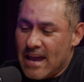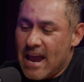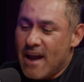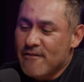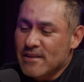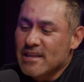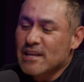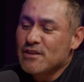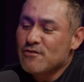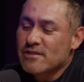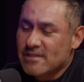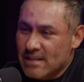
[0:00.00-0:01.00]
Everything
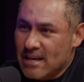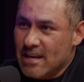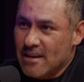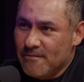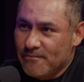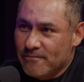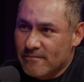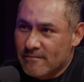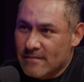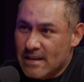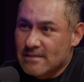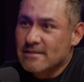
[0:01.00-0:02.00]
you see
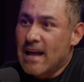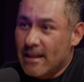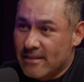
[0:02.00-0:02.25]
is not